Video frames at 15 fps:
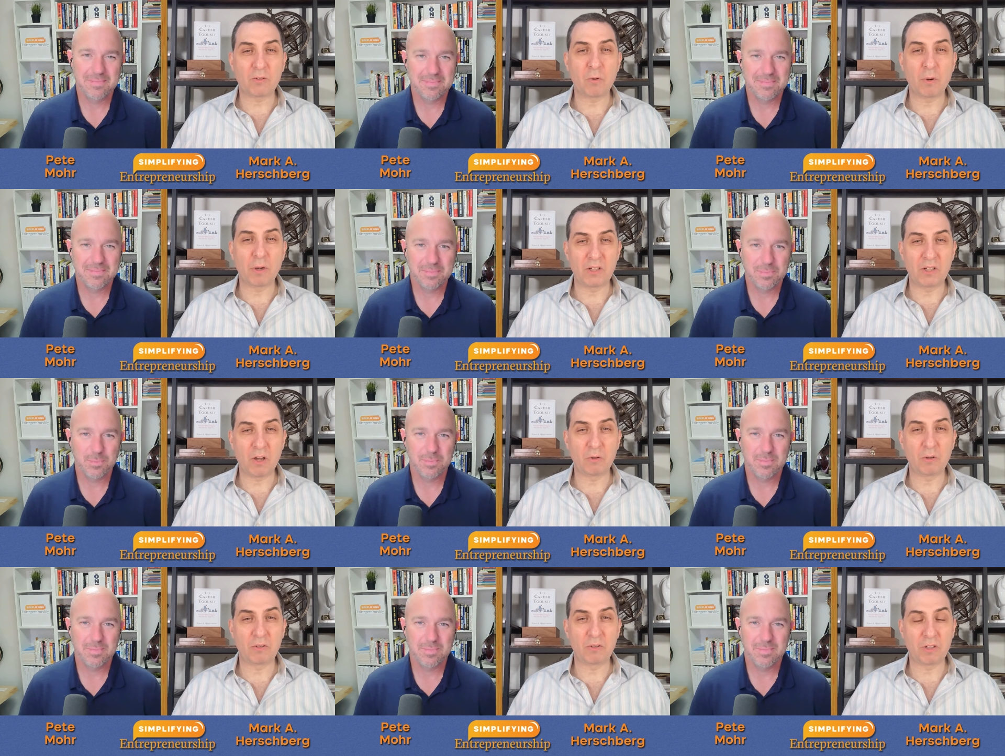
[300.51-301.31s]
Speaker 1: going to tell
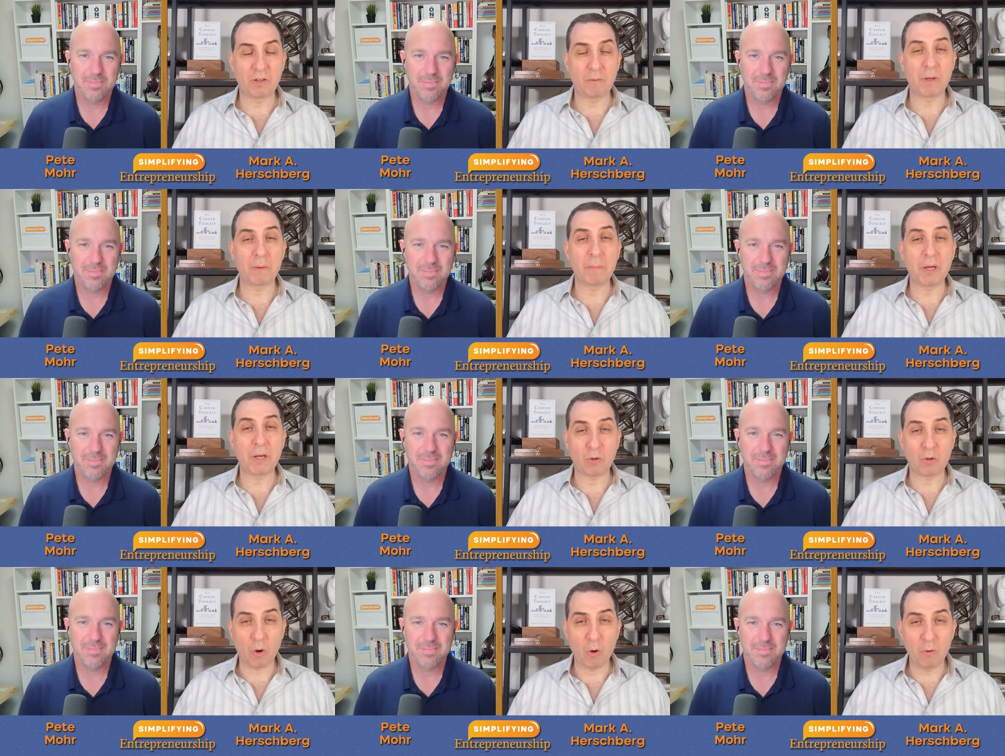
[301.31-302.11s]
you something about your
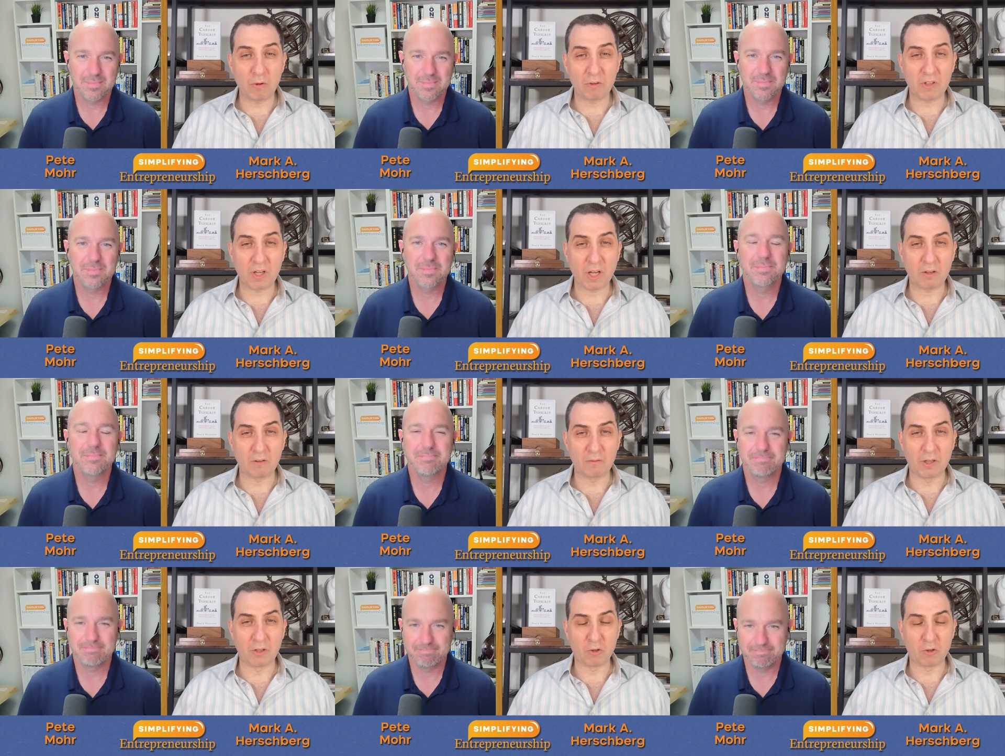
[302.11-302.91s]
own style of
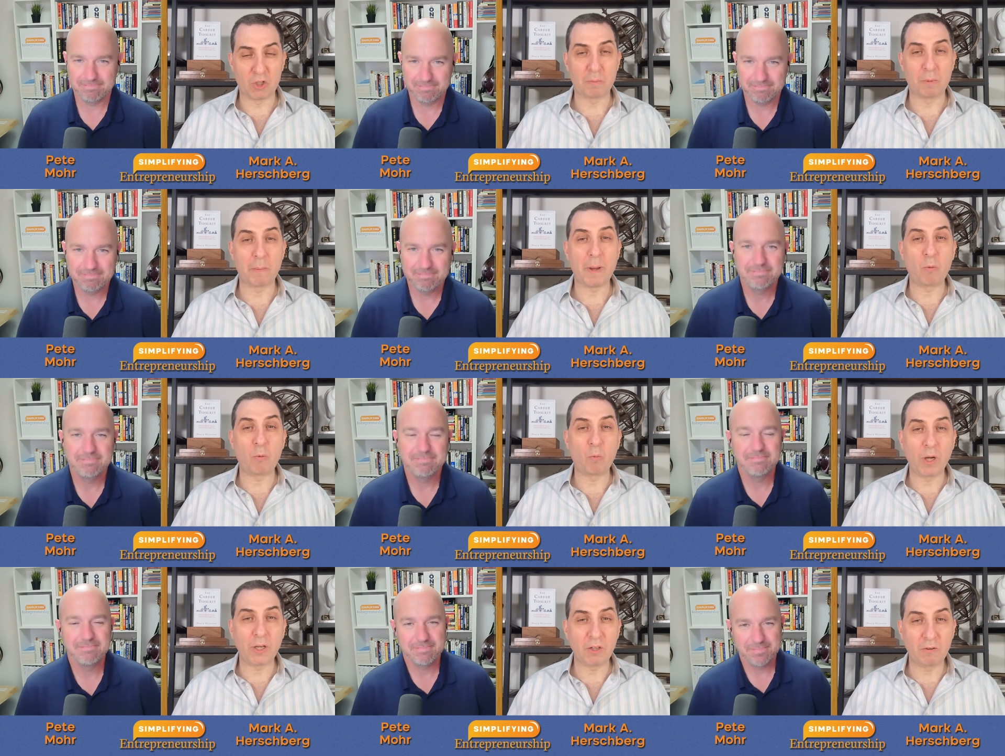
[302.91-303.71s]
leadership, about
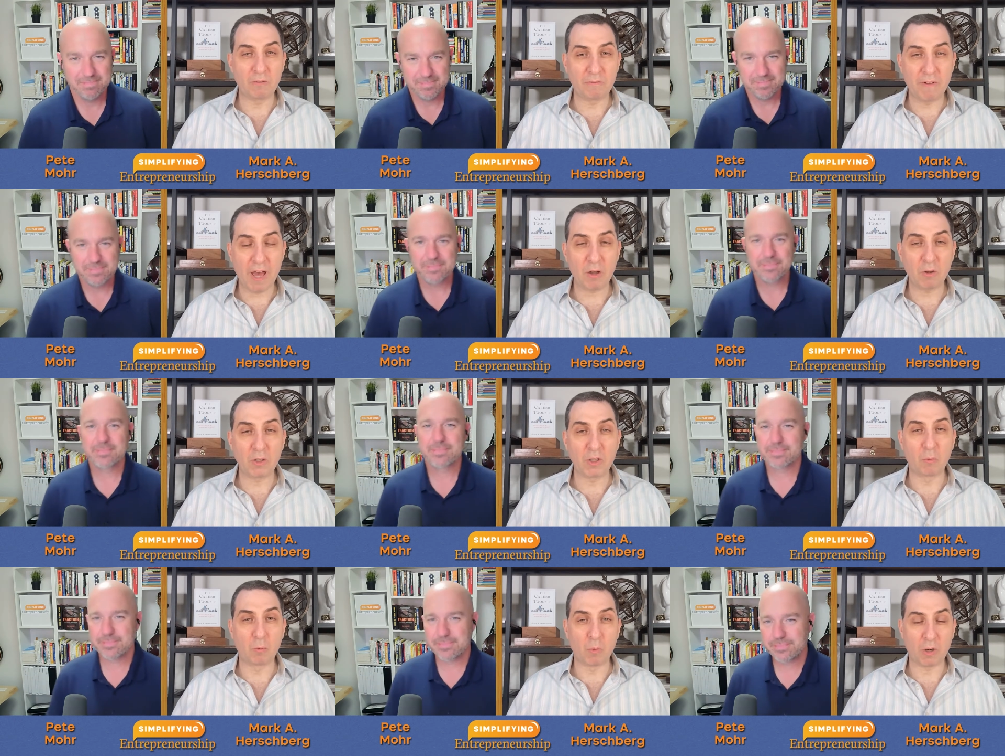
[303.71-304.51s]
what you
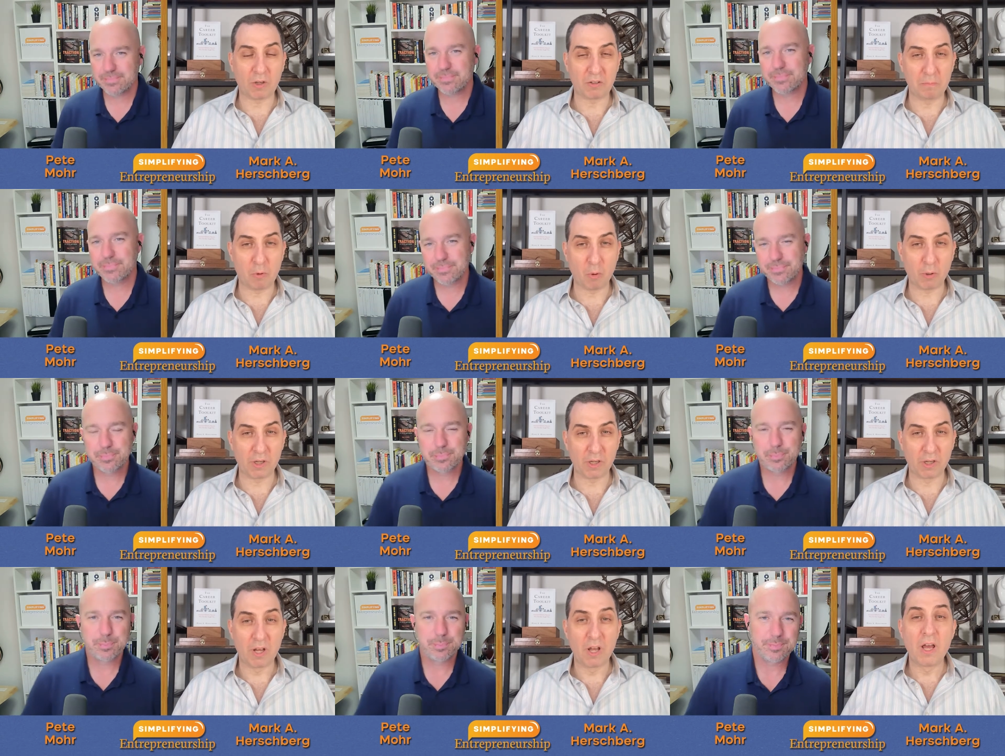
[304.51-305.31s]
value, what's important.